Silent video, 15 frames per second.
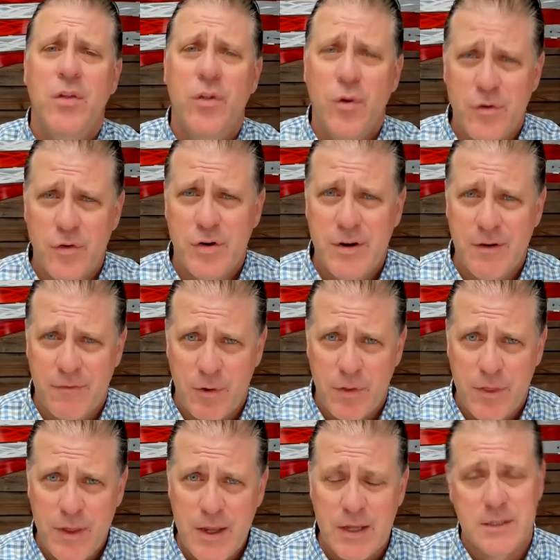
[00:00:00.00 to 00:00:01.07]
Those are
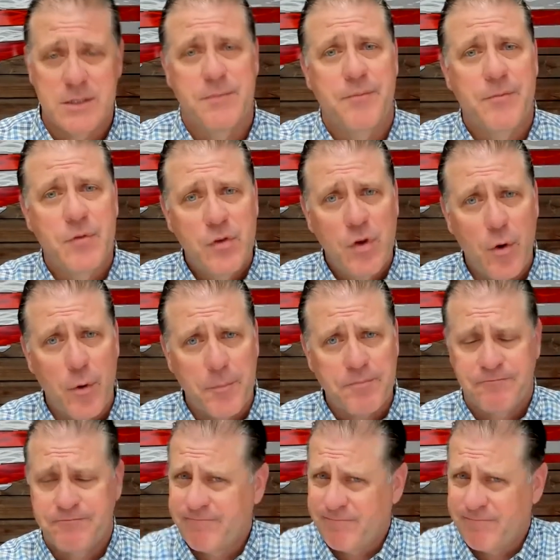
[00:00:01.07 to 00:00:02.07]
different things. So